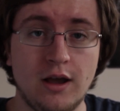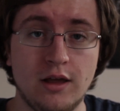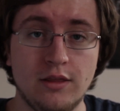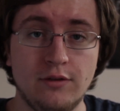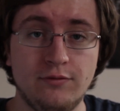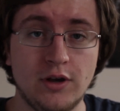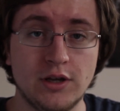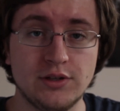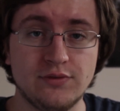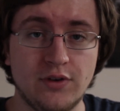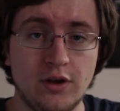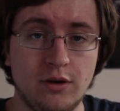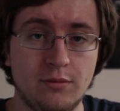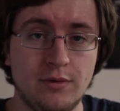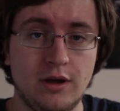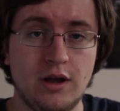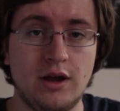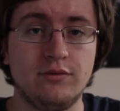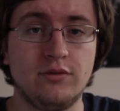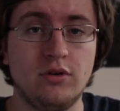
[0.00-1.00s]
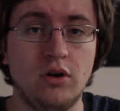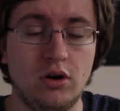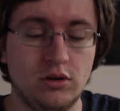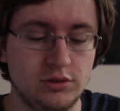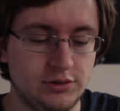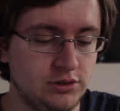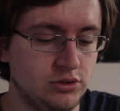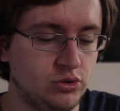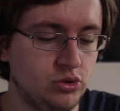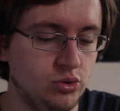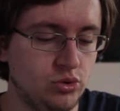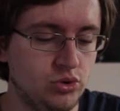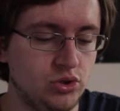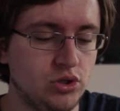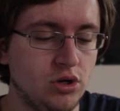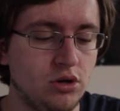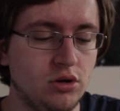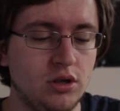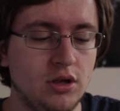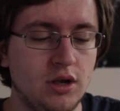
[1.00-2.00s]
The first film that I've got to
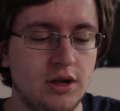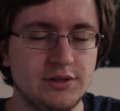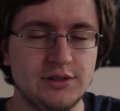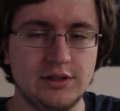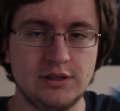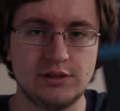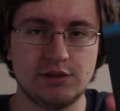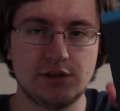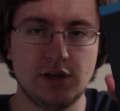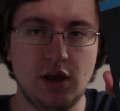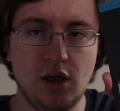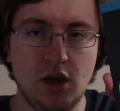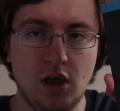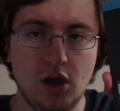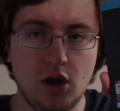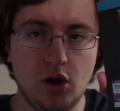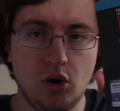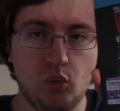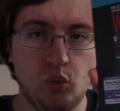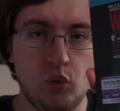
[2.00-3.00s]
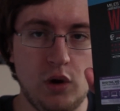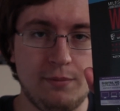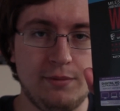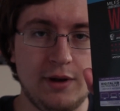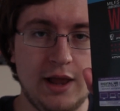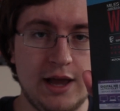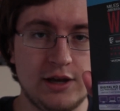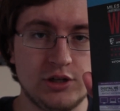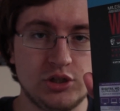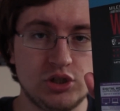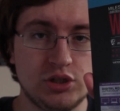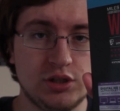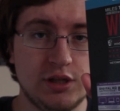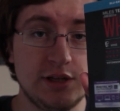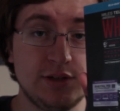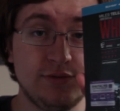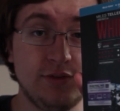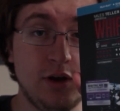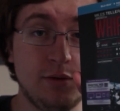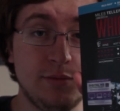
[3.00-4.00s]
show you guys is Whiplash.
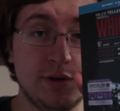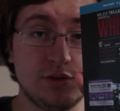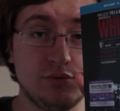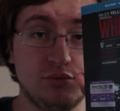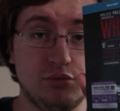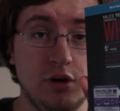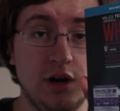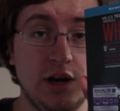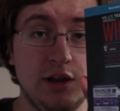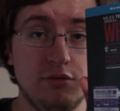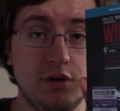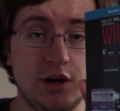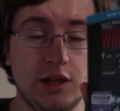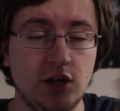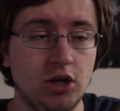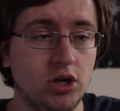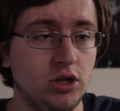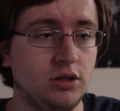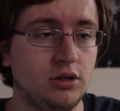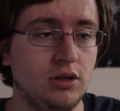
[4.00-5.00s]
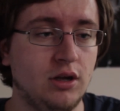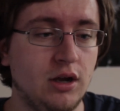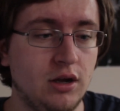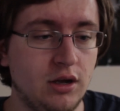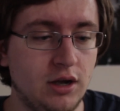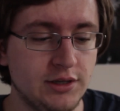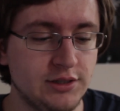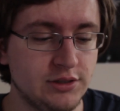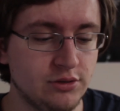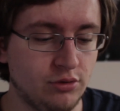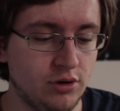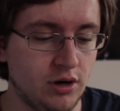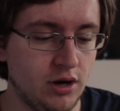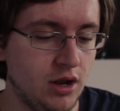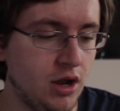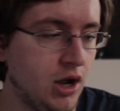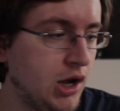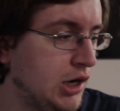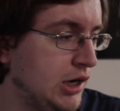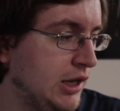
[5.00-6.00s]
This film is really, really good. I saw
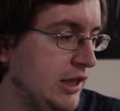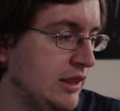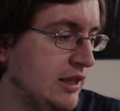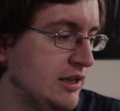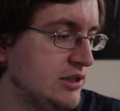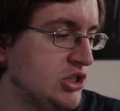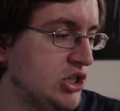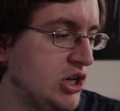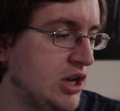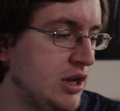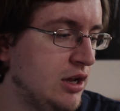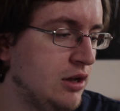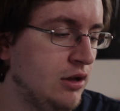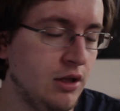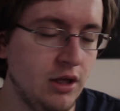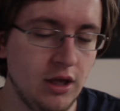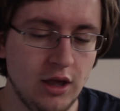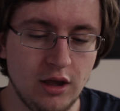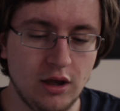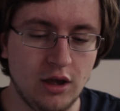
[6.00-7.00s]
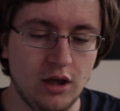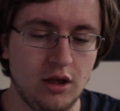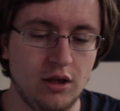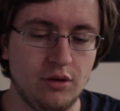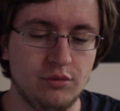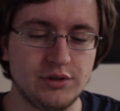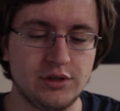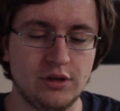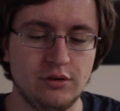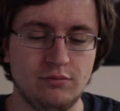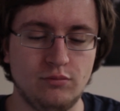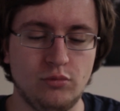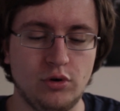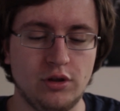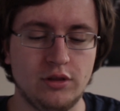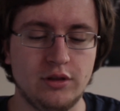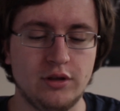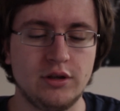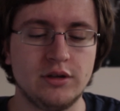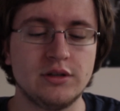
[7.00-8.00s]
it early this year. It was on
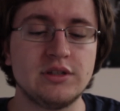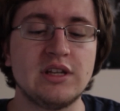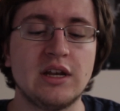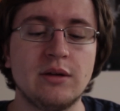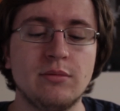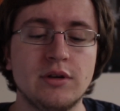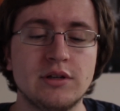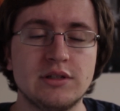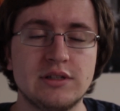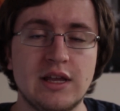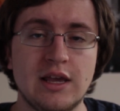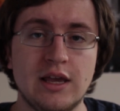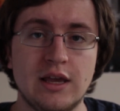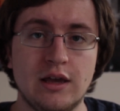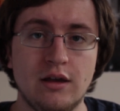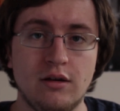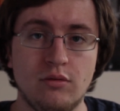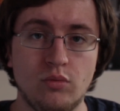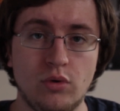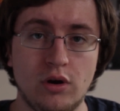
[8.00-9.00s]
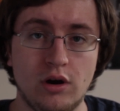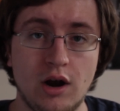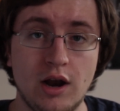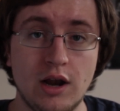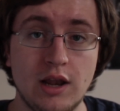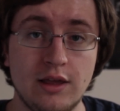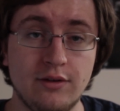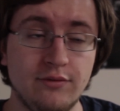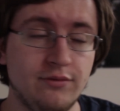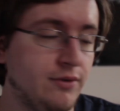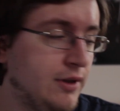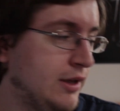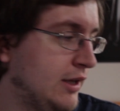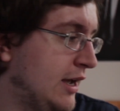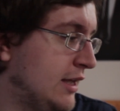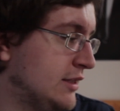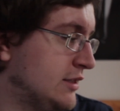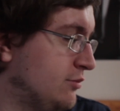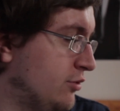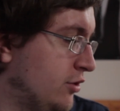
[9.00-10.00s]
one of the cinemas near where I live in
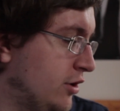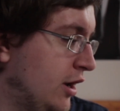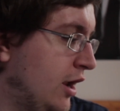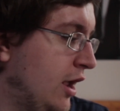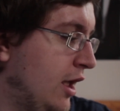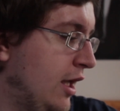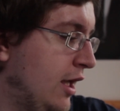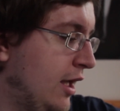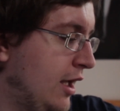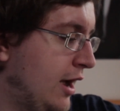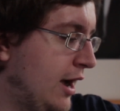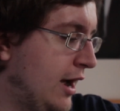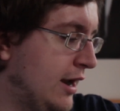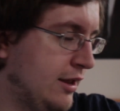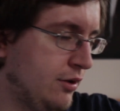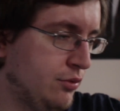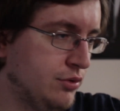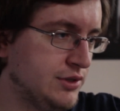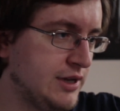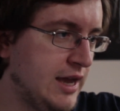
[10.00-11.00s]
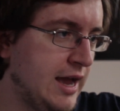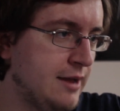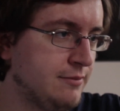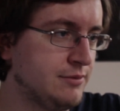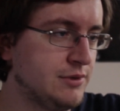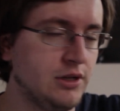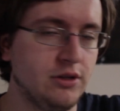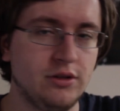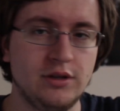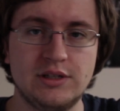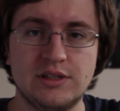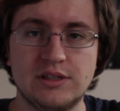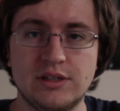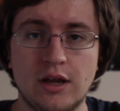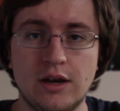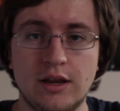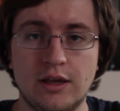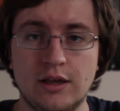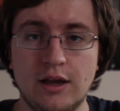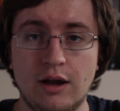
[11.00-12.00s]
Canterbury, and it was absolutely
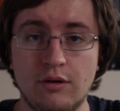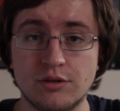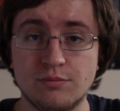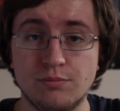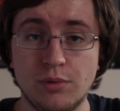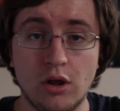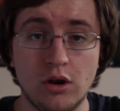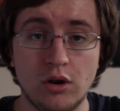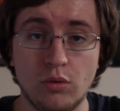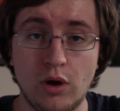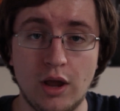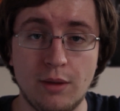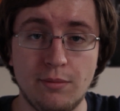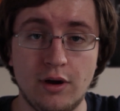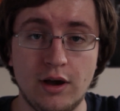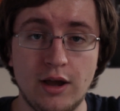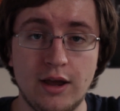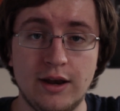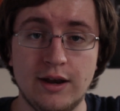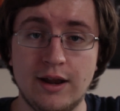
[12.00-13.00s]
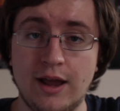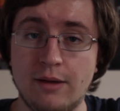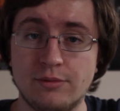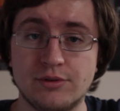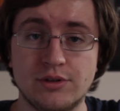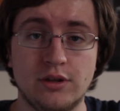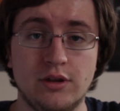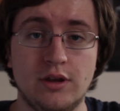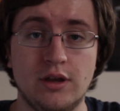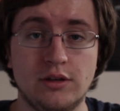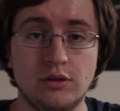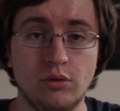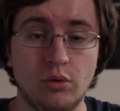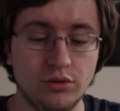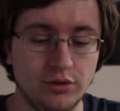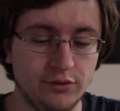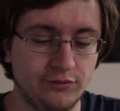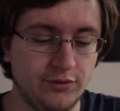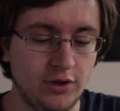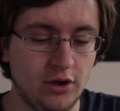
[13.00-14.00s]
stunning. I was blown away by it, and I absolutely
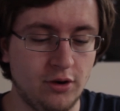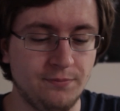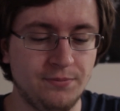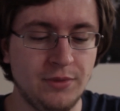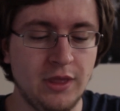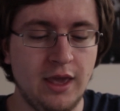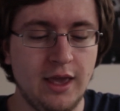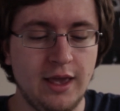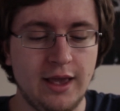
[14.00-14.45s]
adored the film.